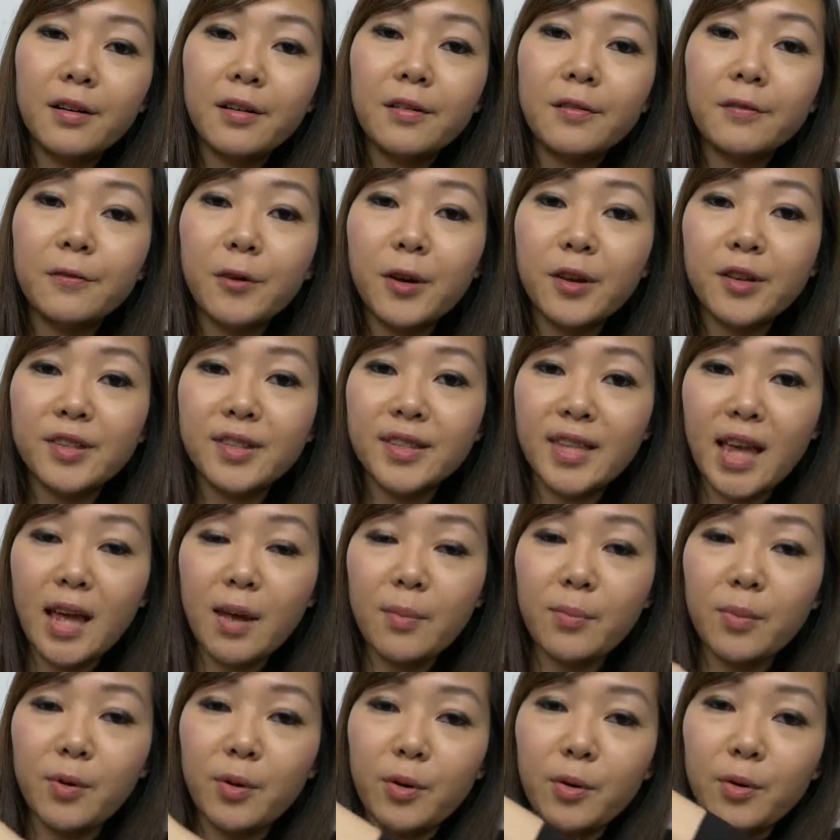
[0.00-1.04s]
For
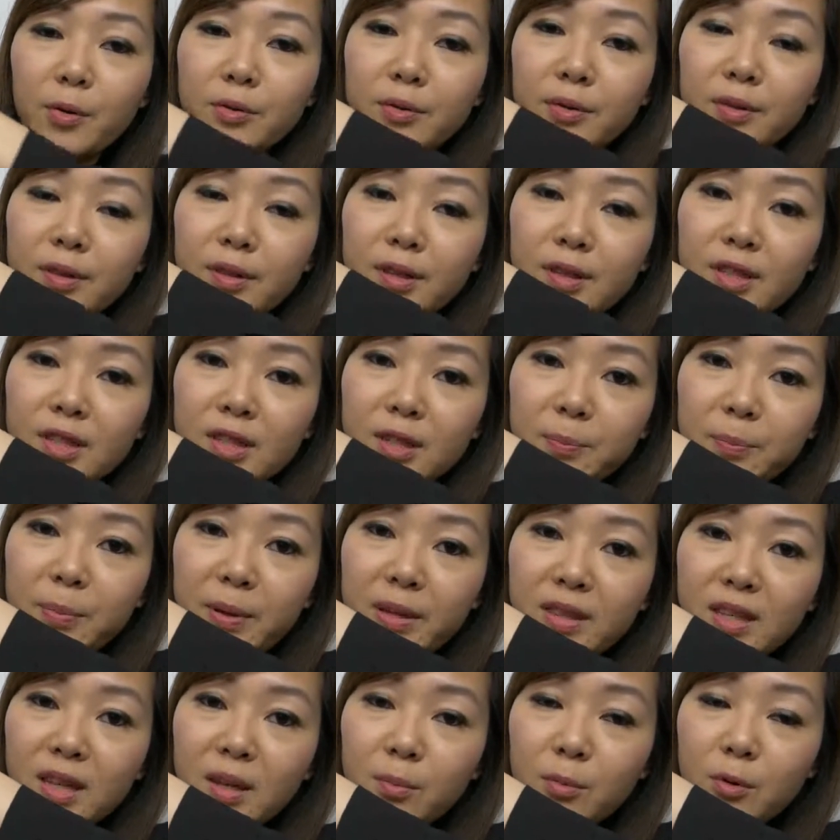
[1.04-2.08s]
example, this
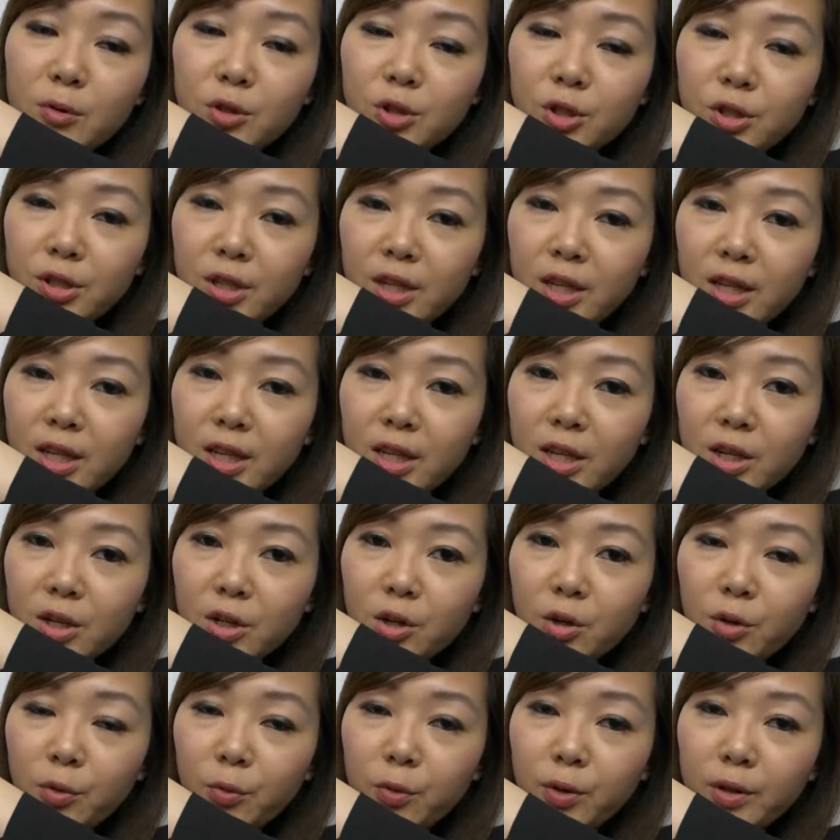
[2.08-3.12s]
spinning motion
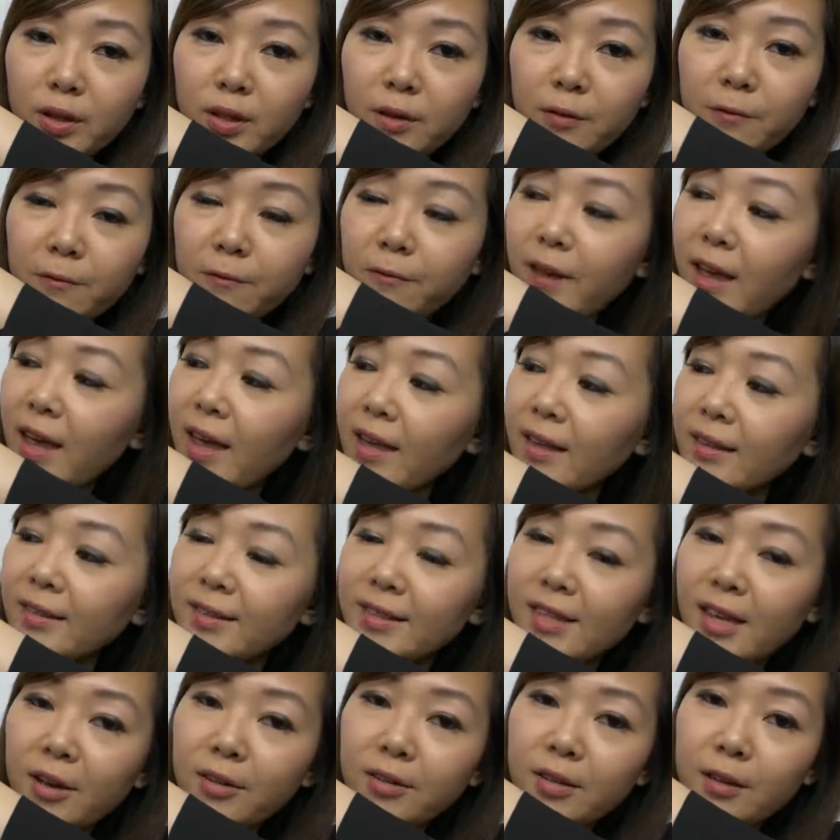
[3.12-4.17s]
here really
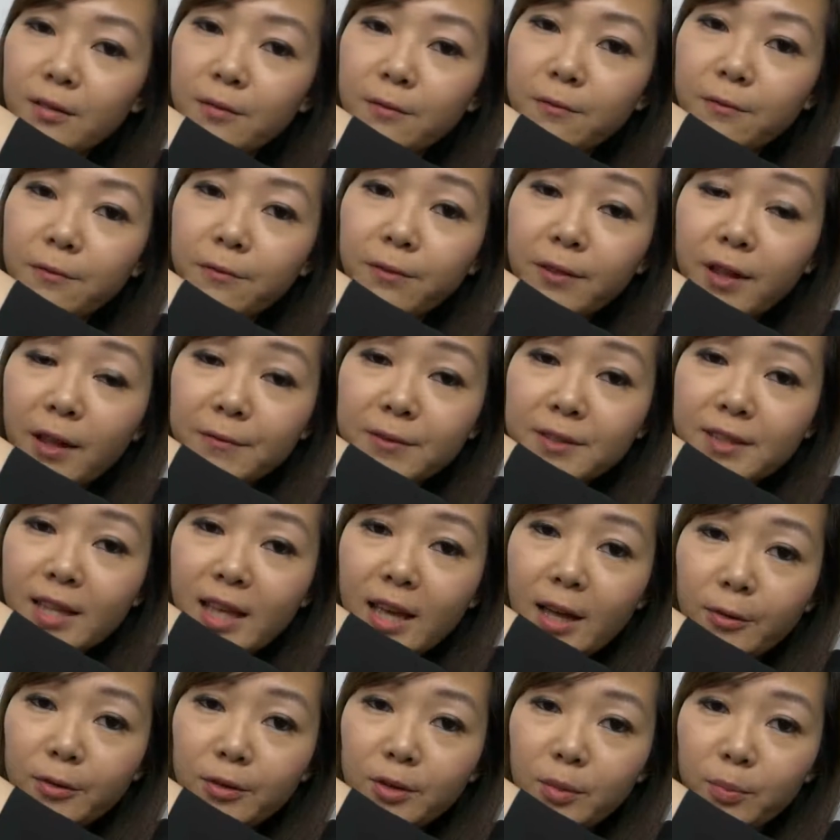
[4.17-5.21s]
fans out and fluffs
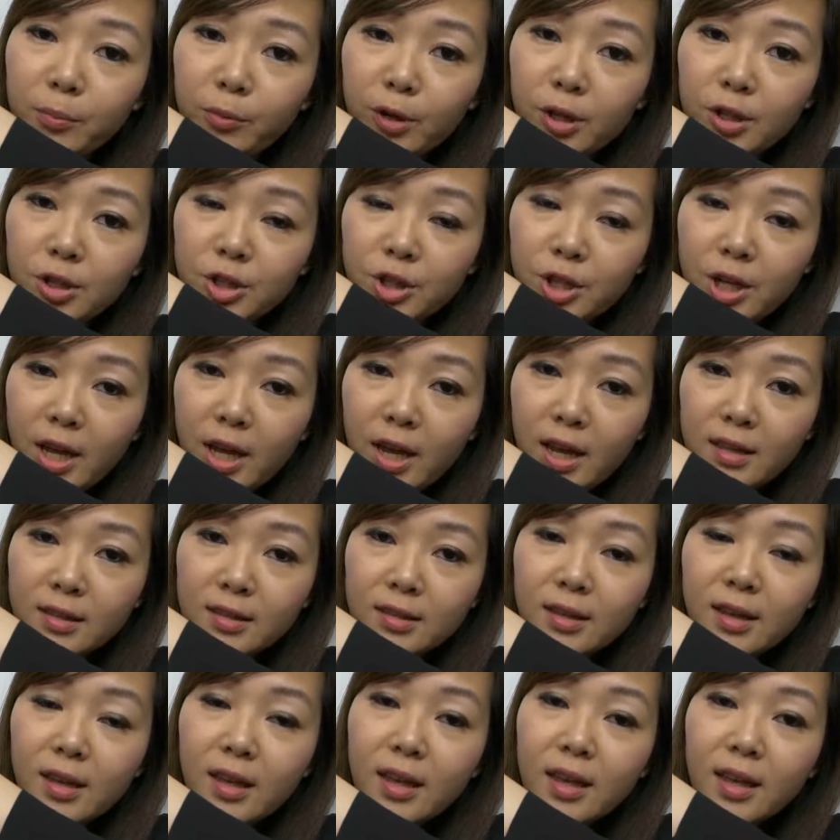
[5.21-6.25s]
out the brush head.
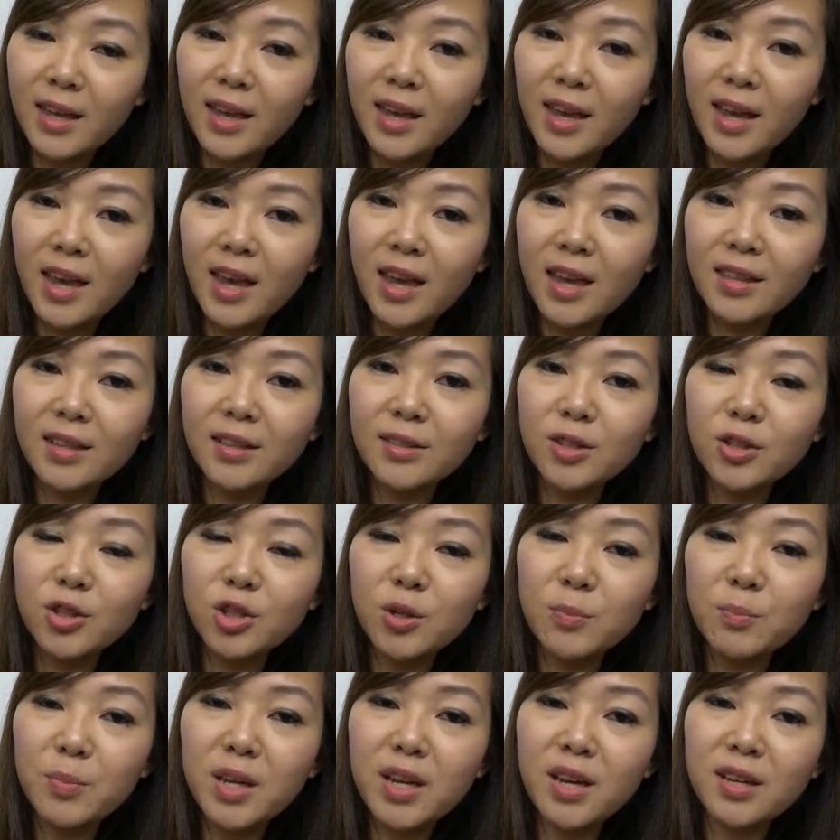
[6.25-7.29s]
In
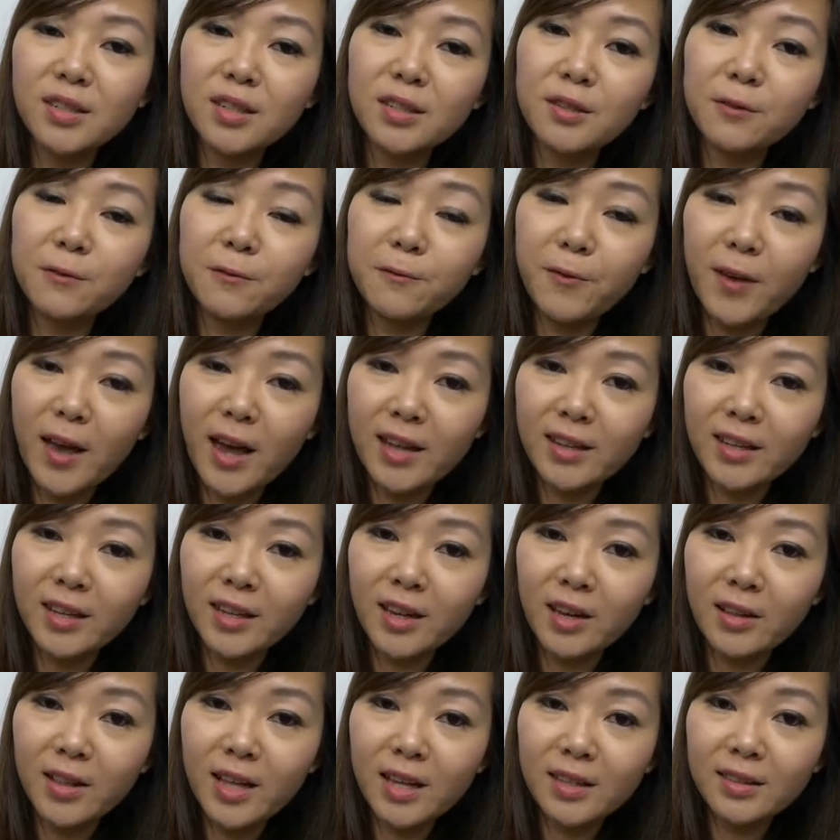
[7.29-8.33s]
addition, because it's fanning
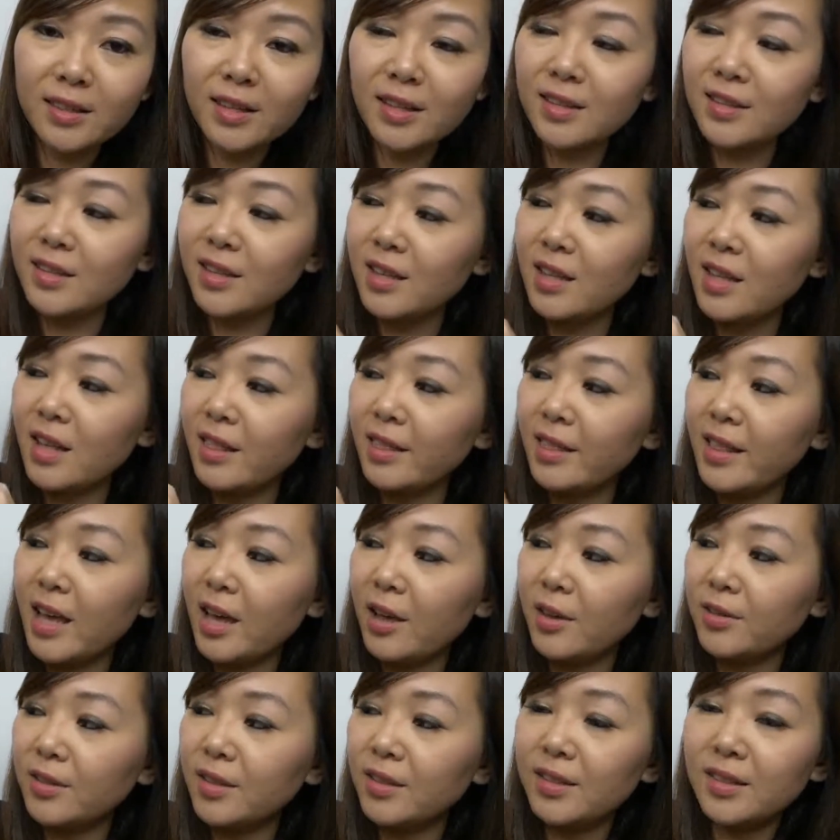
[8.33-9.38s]
out like this, it
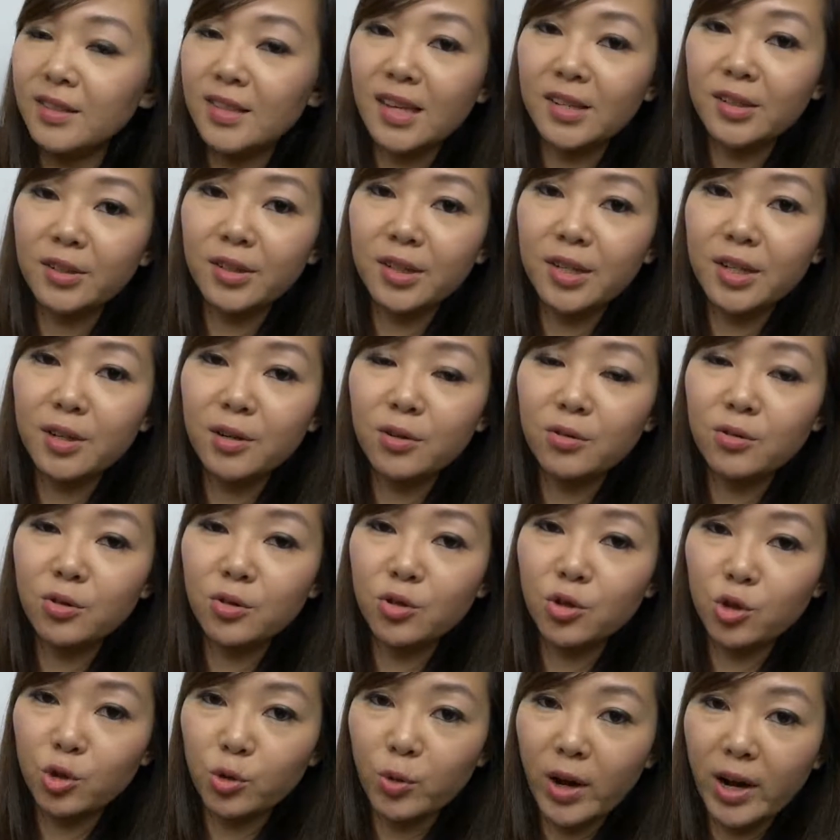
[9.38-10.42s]
allows the center here to
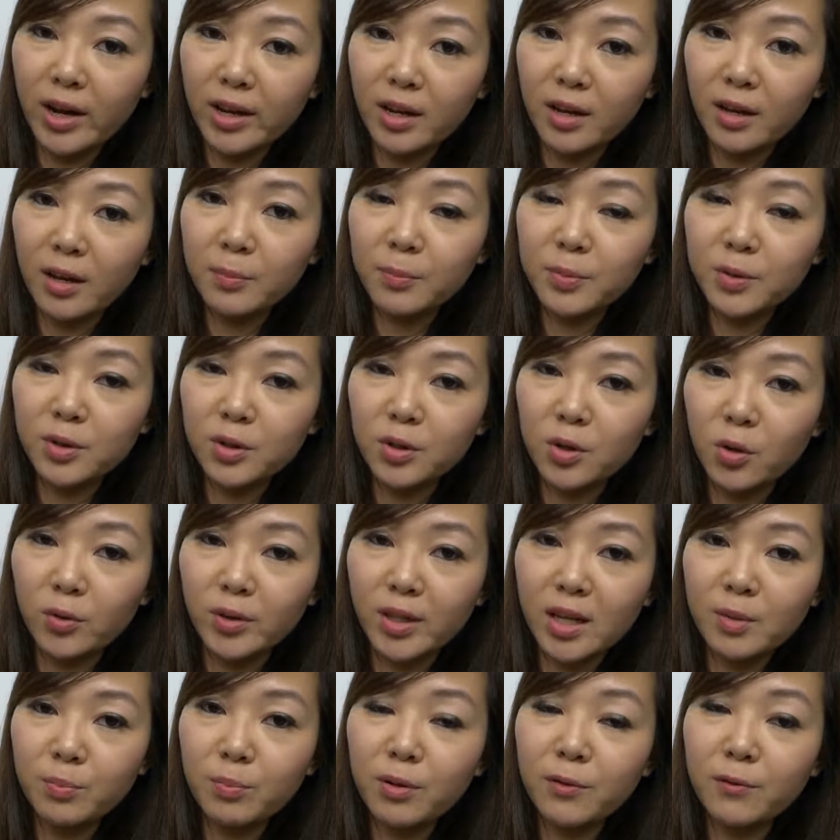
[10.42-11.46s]
dry up, so
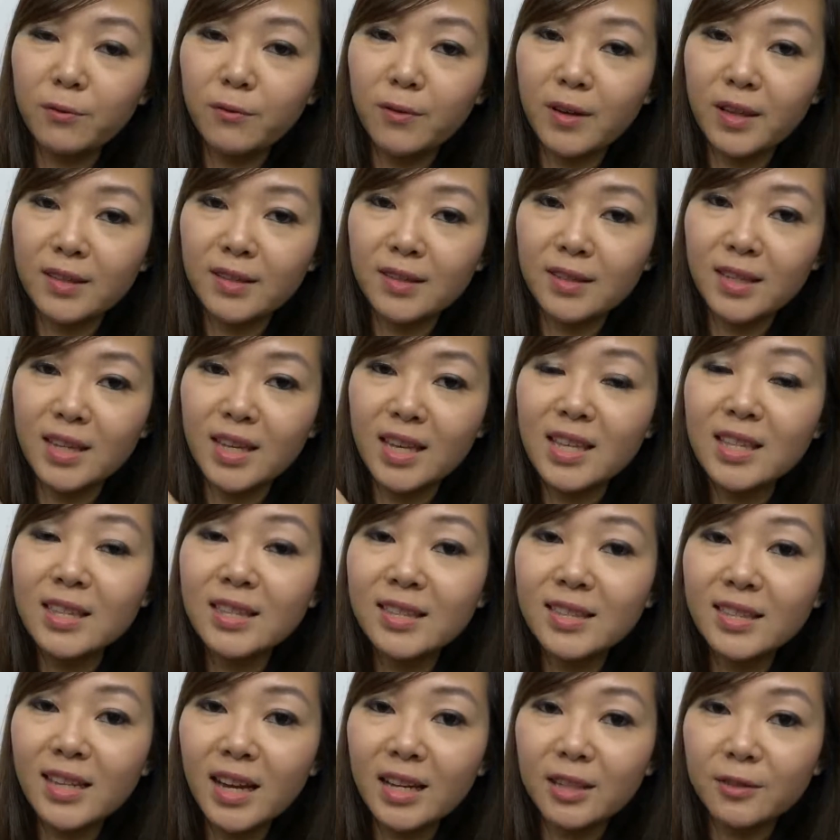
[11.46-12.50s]
that prevents the
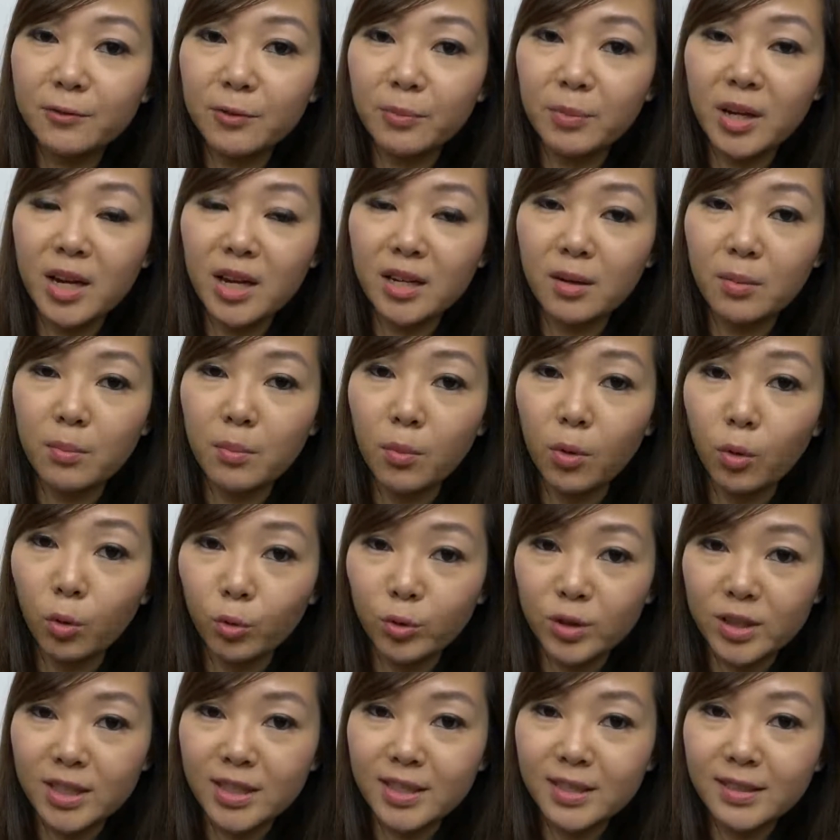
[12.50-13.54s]
insides from getting
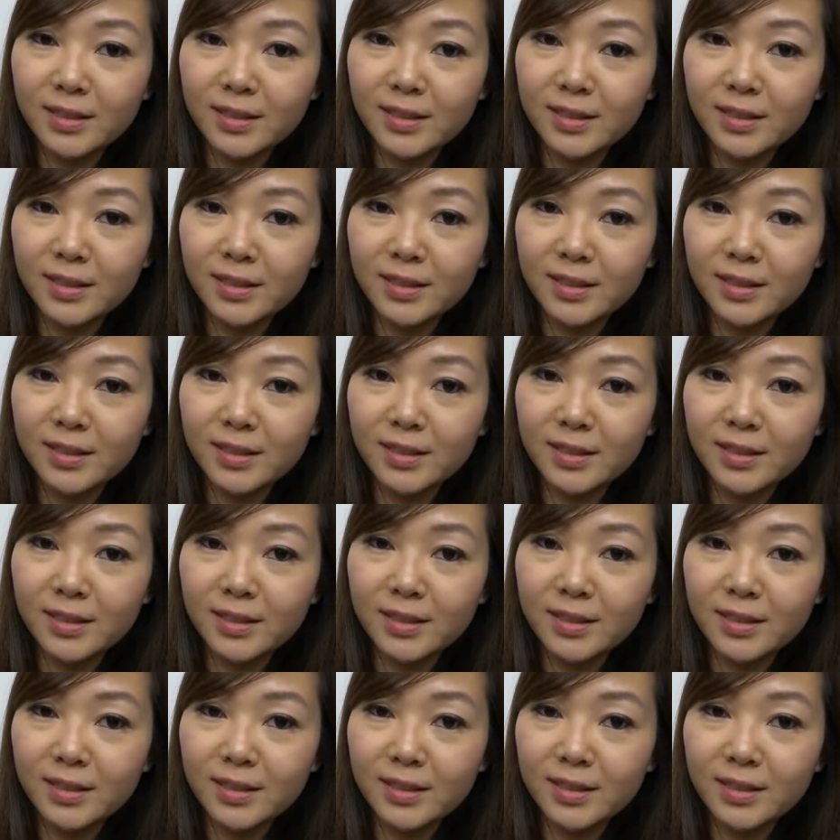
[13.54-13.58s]
moldy.